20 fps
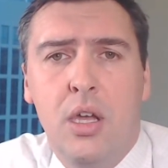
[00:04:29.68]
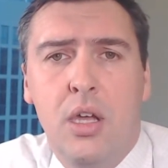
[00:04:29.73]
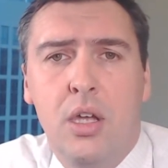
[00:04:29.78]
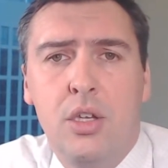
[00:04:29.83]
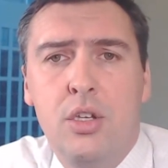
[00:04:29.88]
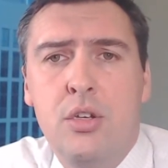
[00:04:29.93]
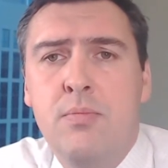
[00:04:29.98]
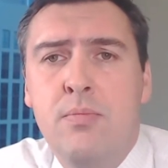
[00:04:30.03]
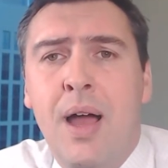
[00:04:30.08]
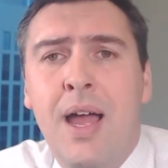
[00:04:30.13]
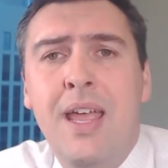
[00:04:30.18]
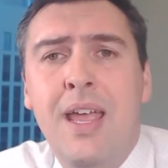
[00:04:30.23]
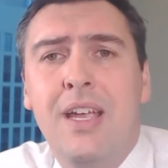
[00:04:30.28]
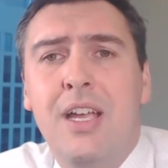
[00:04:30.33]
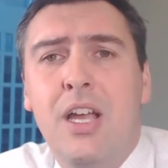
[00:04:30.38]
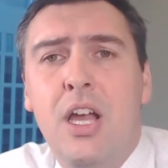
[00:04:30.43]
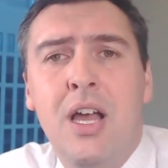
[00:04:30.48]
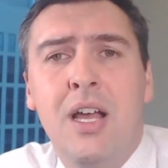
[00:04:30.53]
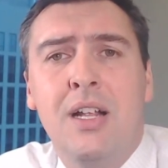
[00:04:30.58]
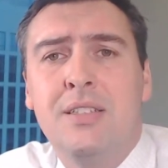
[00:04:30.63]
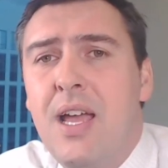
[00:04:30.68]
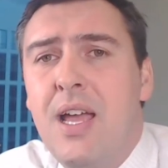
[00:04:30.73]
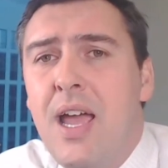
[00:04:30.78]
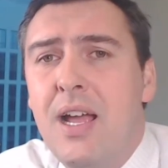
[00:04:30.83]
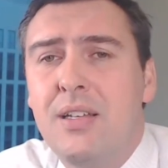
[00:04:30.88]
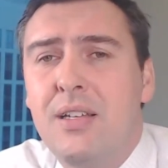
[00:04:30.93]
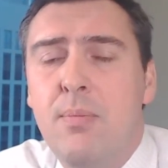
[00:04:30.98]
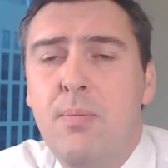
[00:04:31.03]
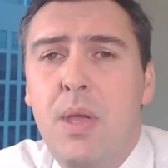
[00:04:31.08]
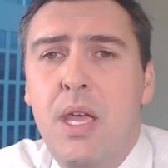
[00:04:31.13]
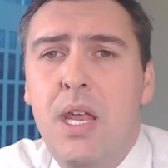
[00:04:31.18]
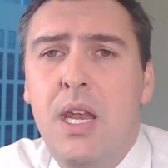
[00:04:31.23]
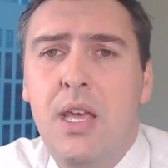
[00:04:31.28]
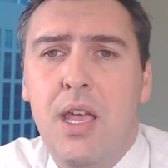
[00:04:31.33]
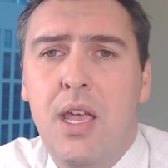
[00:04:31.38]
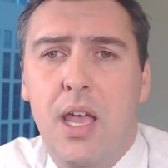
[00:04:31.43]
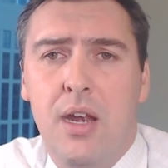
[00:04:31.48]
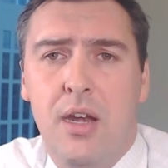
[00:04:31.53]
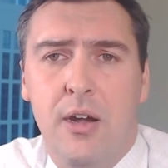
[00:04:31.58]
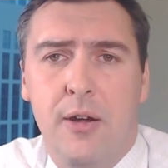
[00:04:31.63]
you might contact a
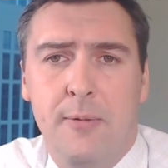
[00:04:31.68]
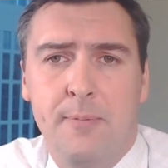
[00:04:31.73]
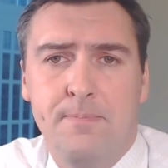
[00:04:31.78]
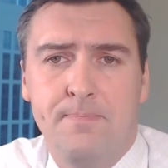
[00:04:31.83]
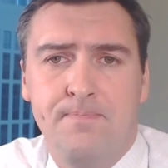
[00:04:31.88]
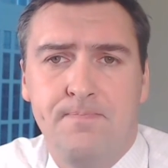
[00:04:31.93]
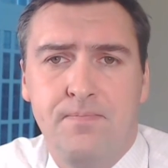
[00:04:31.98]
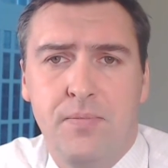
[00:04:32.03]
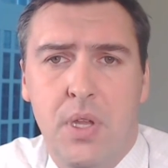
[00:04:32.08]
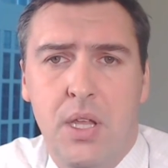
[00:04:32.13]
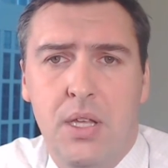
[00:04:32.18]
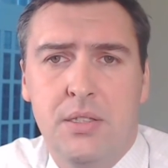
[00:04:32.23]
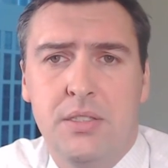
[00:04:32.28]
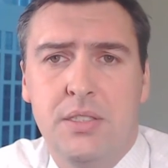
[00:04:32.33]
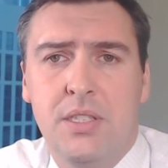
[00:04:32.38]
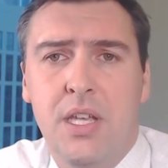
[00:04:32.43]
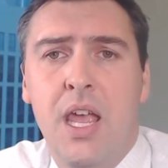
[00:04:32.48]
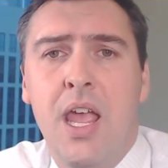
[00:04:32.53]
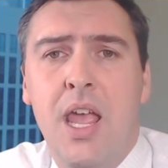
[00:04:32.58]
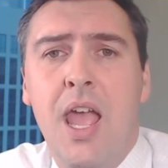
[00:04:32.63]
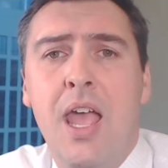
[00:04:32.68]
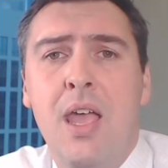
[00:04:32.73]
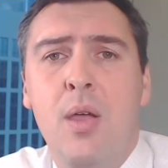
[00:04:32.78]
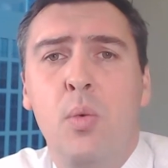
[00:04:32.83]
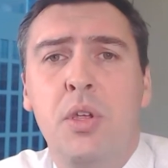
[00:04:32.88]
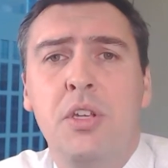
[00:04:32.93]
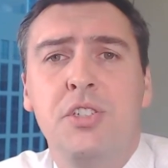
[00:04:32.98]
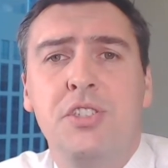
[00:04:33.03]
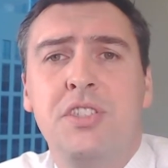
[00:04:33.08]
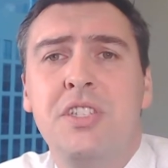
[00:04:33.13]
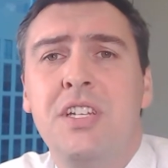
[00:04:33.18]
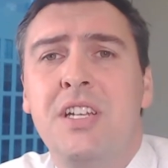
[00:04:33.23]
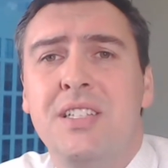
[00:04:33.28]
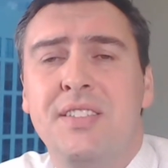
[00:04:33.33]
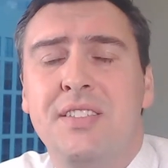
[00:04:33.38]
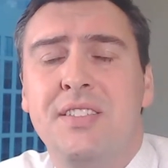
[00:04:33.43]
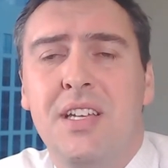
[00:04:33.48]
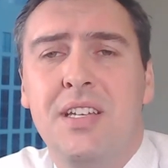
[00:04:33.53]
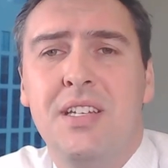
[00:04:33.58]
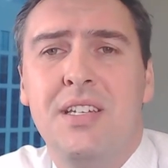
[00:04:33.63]
mediator and say, hey, we just need to
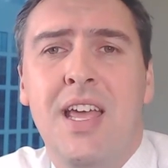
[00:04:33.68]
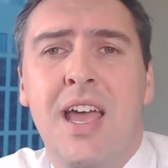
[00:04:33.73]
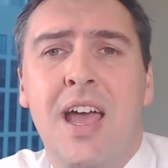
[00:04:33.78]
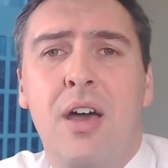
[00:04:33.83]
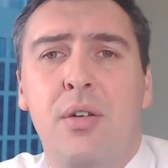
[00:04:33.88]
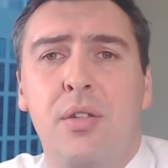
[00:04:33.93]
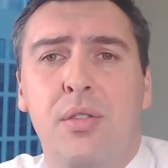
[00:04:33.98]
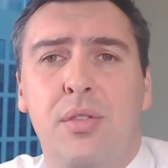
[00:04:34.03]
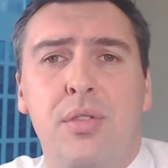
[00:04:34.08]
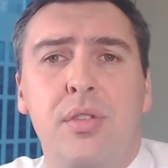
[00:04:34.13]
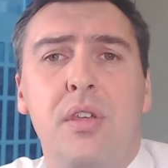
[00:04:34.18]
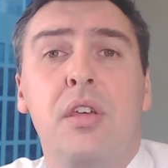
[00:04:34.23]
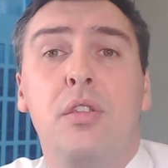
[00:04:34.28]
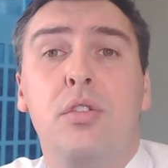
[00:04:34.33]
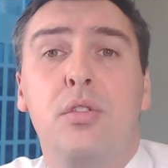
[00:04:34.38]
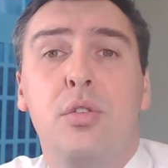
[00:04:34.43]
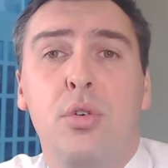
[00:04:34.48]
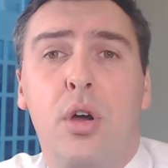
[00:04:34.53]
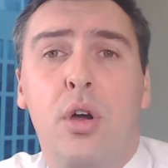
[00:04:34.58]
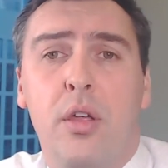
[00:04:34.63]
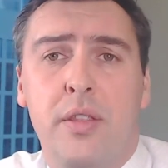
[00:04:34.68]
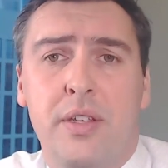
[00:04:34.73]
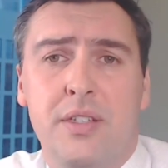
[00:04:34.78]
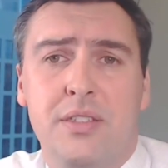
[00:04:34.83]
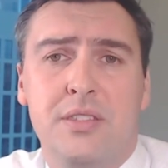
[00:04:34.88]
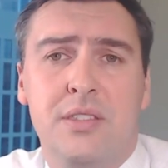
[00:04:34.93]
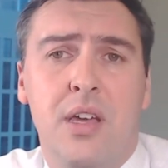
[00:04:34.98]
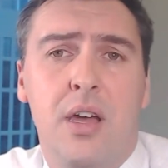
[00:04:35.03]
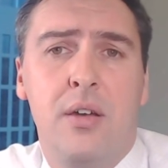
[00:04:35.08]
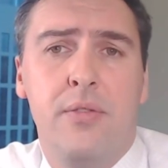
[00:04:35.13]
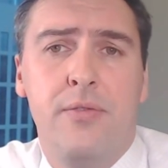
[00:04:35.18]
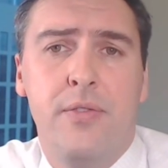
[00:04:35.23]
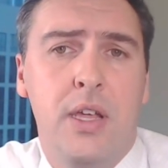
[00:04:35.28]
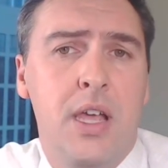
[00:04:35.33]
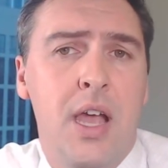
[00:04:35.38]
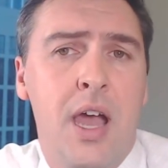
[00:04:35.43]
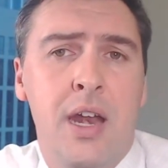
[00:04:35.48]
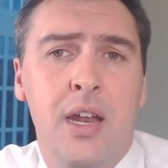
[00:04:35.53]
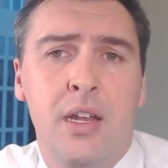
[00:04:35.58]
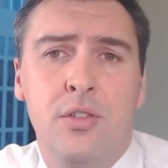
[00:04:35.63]
sit down and think through all this stuff
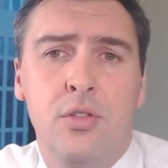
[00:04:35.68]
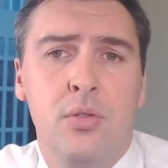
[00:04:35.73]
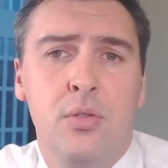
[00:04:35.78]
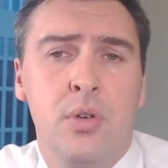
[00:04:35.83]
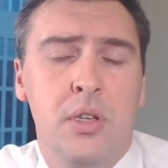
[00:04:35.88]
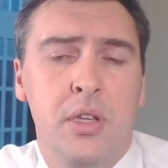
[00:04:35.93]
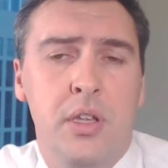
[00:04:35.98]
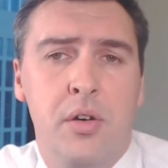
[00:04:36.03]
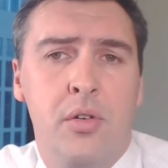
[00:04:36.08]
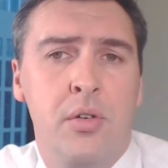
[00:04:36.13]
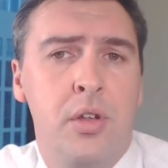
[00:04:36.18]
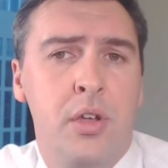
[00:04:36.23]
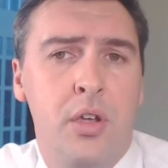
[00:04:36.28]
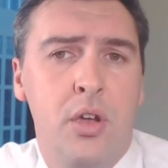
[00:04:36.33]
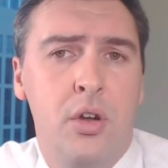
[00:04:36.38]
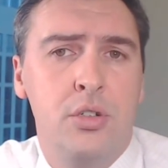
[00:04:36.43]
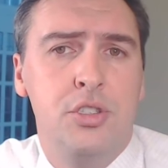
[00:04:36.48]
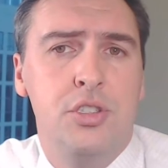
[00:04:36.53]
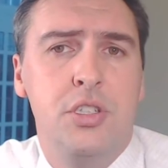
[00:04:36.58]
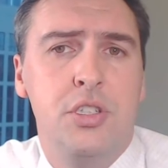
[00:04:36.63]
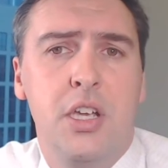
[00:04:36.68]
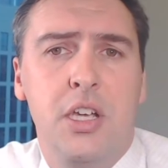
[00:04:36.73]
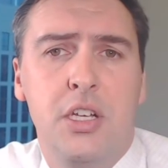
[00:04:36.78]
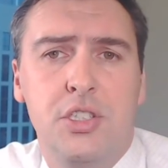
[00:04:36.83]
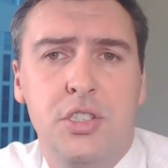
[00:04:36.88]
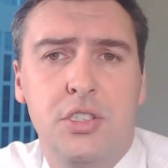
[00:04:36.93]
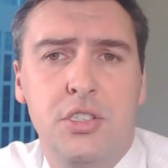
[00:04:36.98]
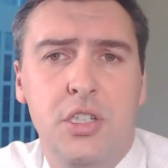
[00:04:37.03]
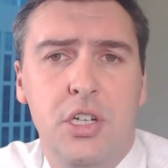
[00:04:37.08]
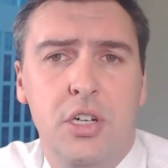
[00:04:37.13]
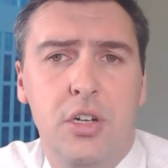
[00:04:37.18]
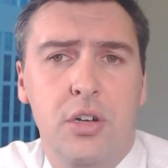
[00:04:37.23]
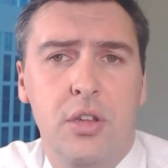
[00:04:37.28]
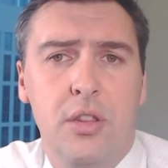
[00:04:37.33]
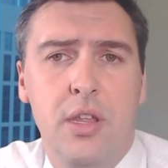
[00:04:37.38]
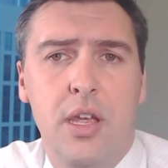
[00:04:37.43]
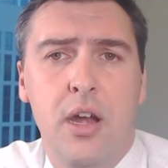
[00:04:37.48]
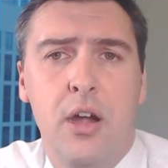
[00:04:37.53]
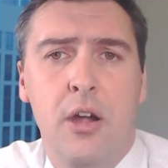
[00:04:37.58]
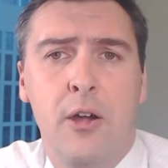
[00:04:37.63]
and kind of do a little negotiation here or
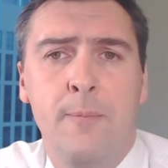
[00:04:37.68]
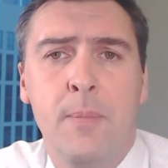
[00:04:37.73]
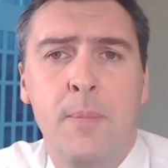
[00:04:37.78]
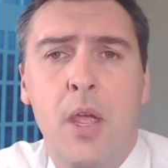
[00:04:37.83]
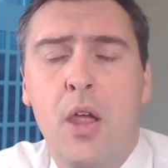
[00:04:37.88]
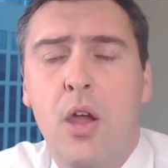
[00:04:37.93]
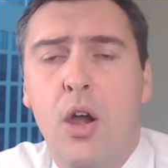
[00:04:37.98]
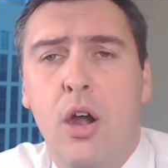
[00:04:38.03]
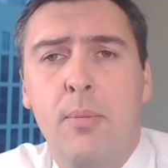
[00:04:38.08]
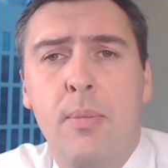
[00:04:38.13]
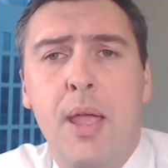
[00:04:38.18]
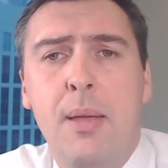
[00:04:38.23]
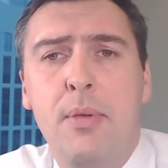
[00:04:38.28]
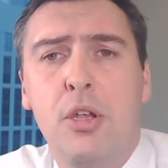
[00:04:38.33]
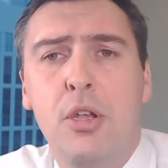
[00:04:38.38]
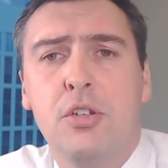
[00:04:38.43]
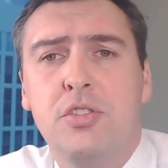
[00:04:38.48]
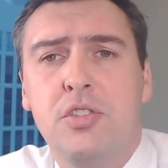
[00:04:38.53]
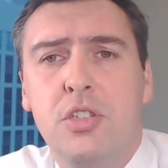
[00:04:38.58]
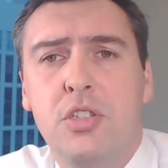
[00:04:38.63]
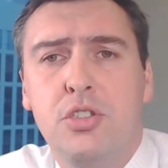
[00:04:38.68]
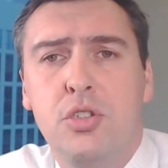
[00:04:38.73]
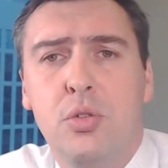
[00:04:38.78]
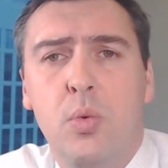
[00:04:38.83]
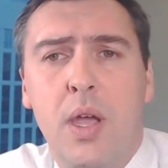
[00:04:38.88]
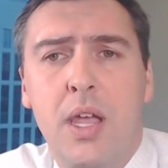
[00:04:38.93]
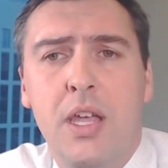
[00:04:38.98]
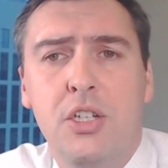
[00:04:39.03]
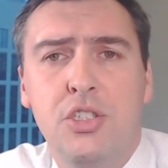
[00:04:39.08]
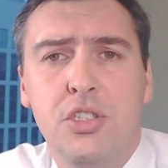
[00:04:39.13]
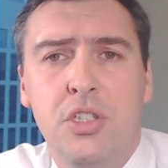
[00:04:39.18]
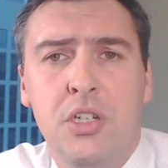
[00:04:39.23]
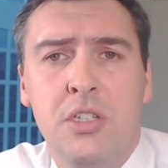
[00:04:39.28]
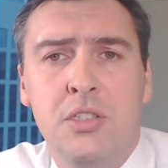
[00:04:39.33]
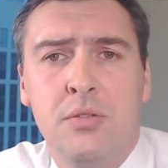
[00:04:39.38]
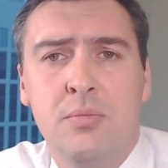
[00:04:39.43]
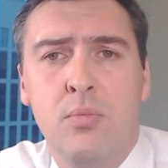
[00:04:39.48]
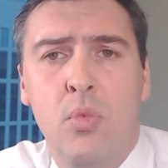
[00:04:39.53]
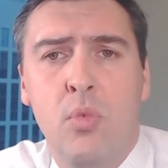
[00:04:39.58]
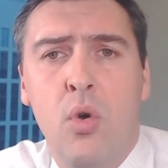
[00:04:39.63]
there. Or maybe your situation
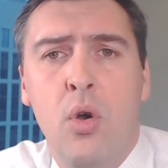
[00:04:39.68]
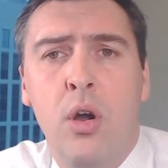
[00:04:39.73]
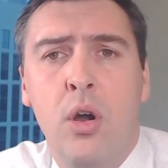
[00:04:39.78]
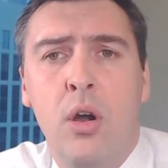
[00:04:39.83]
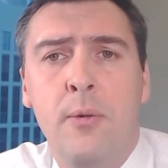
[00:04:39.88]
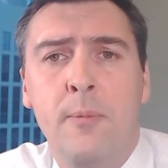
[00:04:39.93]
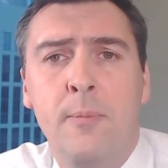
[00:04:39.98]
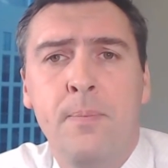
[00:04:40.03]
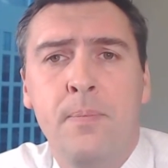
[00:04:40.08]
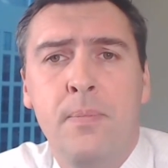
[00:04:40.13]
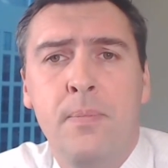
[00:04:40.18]
is more